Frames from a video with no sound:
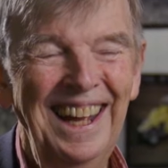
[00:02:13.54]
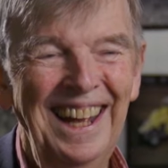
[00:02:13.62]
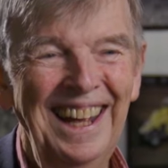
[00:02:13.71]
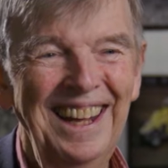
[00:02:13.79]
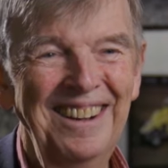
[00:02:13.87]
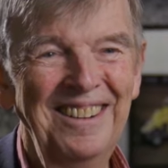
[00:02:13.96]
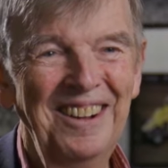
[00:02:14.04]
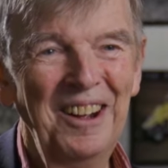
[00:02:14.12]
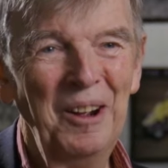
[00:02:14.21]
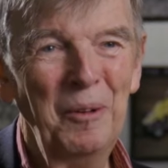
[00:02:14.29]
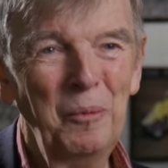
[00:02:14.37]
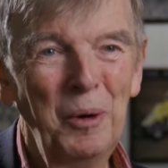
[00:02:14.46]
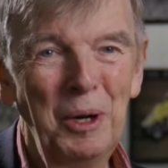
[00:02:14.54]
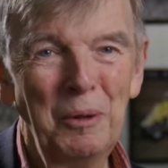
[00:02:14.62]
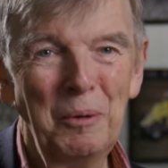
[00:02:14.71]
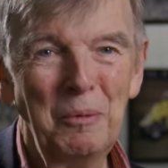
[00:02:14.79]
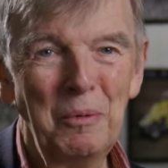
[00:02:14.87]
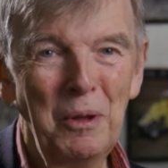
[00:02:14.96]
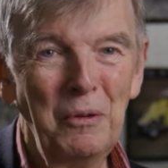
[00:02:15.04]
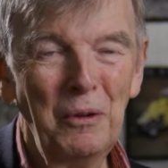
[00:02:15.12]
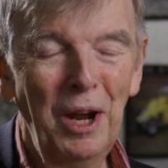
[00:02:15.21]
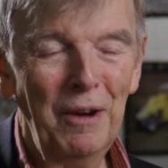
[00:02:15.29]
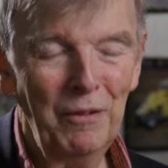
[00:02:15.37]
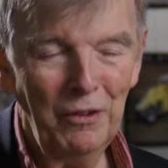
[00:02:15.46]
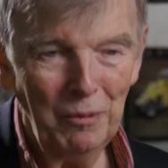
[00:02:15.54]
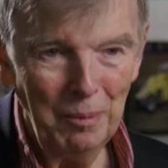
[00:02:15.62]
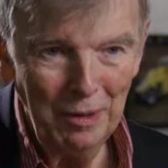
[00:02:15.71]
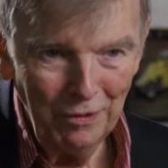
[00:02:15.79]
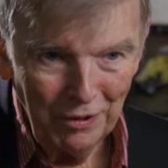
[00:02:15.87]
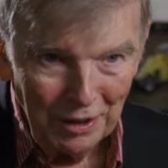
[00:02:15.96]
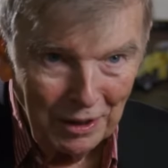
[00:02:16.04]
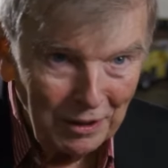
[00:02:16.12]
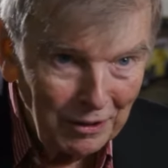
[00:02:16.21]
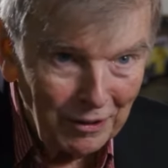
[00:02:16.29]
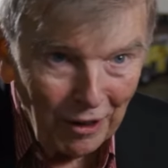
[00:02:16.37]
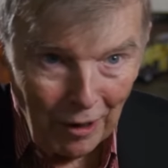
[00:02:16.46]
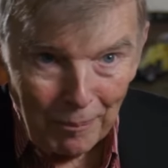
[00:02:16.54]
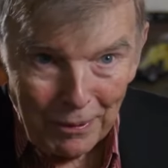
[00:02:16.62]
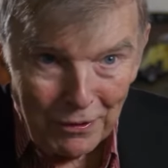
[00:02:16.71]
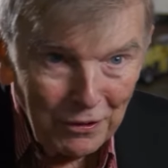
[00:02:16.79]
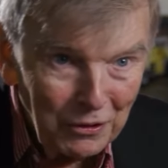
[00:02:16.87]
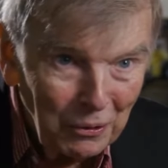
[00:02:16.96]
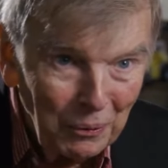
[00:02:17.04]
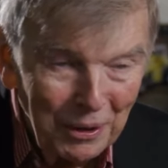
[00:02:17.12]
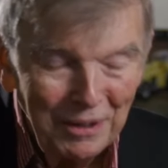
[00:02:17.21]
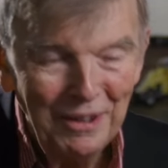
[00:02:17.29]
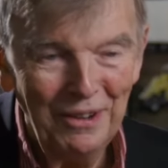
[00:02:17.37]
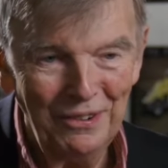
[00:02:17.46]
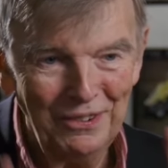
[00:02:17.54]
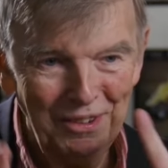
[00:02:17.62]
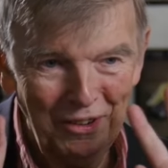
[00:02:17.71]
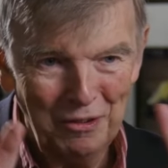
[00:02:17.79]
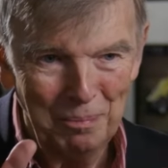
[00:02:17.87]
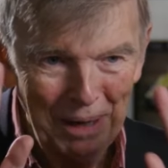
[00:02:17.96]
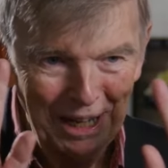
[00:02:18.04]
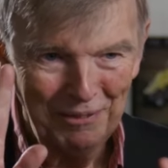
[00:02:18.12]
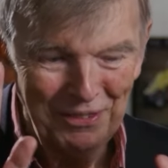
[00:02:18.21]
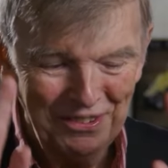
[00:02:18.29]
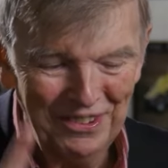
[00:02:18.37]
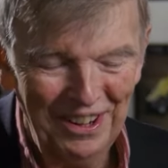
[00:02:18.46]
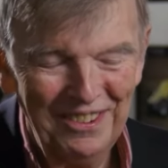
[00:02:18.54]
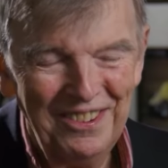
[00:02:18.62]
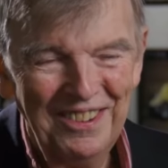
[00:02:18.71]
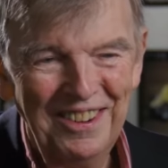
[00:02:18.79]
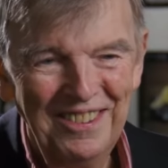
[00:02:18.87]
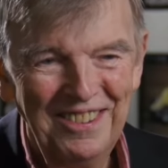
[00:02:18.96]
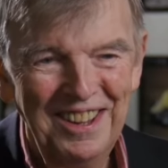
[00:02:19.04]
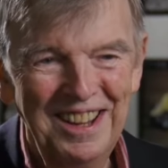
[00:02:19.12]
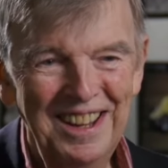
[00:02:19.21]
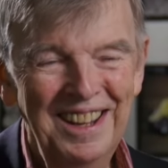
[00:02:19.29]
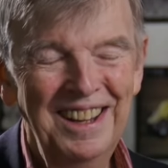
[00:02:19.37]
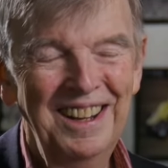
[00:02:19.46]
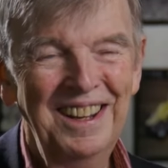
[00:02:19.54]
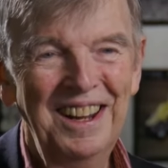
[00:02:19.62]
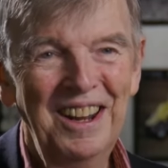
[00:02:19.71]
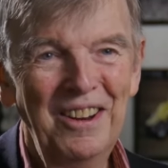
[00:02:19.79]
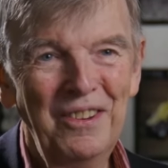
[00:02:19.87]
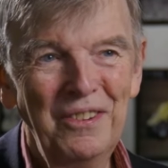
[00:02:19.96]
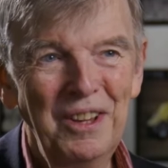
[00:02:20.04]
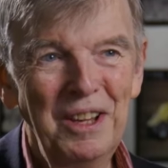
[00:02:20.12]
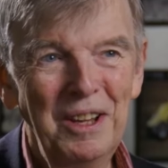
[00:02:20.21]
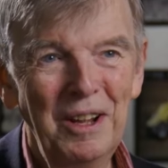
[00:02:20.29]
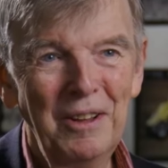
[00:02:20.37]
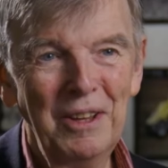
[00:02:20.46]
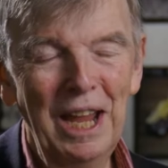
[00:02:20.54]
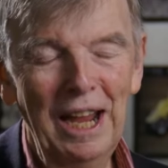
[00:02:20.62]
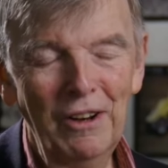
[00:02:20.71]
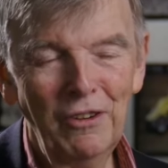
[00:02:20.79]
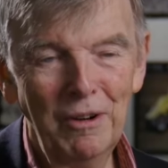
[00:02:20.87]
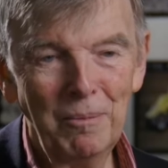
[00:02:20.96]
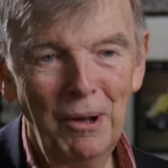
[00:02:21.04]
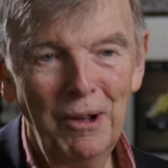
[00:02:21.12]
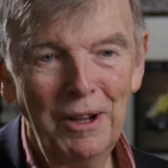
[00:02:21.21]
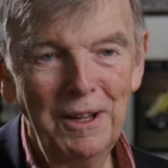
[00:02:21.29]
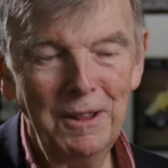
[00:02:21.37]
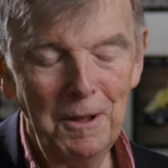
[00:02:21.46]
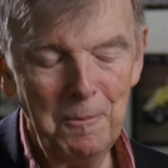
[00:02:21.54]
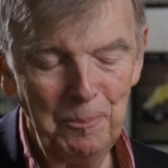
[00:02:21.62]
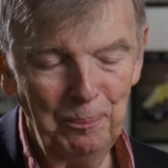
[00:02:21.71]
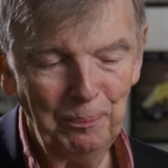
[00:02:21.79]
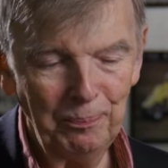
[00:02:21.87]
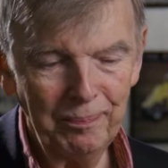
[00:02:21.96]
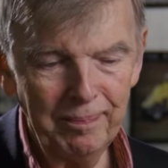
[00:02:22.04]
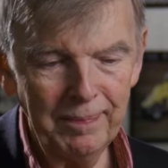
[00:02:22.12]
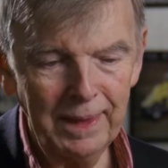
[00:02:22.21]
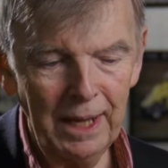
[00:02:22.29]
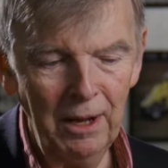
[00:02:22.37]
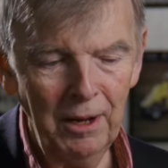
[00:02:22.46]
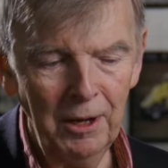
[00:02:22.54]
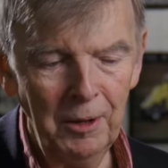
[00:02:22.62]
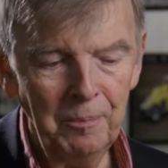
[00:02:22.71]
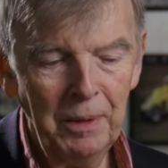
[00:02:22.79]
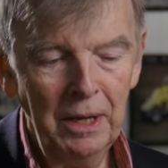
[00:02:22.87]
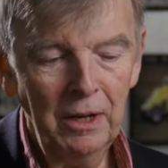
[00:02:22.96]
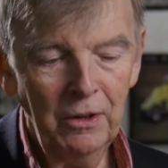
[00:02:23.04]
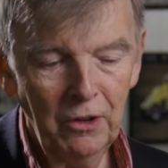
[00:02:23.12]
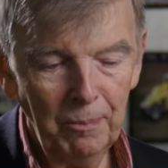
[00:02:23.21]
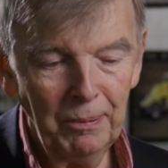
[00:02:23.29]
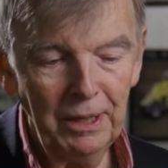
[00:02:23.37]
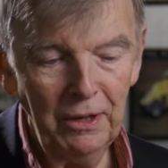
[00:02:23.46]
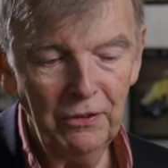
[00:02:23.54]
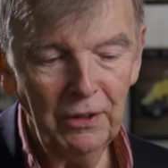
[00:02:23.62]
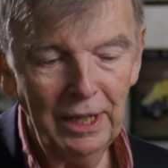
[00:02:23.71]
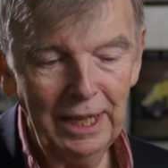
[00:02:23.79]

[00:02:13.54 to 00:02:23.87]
and where the drivers will be sitting in the cockpits and doing this, and its back projection is the action behind them. To Please a